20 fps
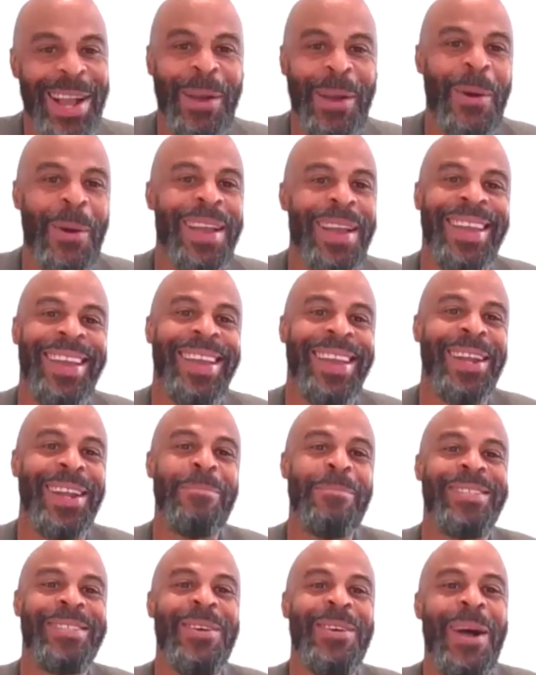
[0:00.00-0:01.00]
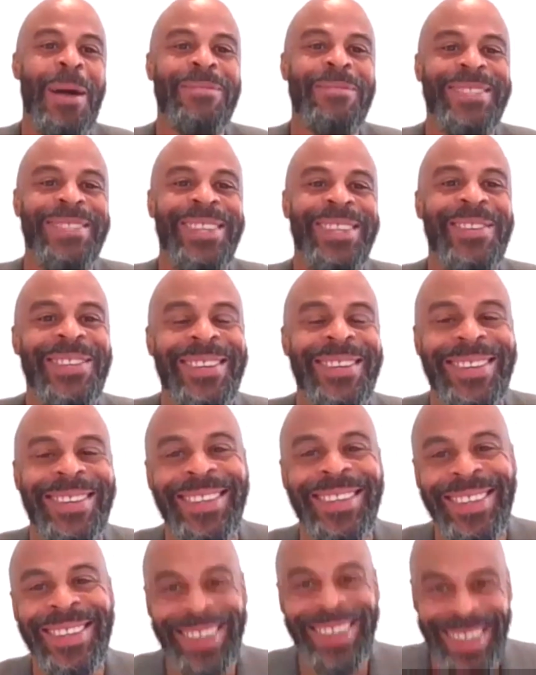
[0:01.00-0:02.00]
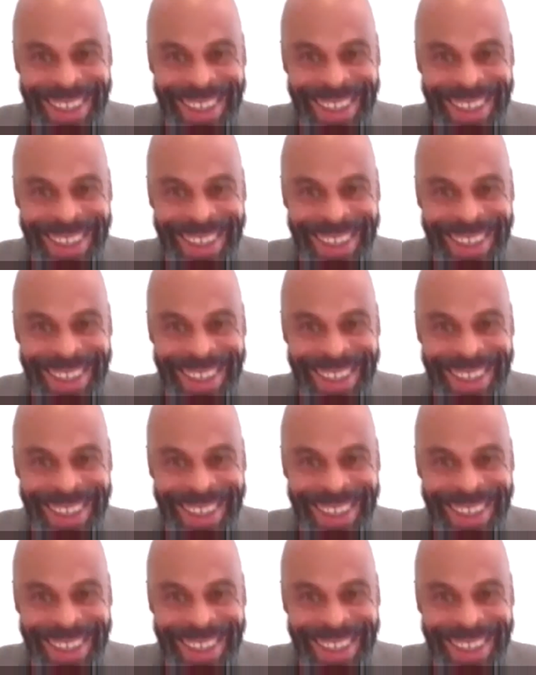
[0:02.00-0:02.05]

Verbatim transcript: not quite yet. I'm still I'm still okay. looking.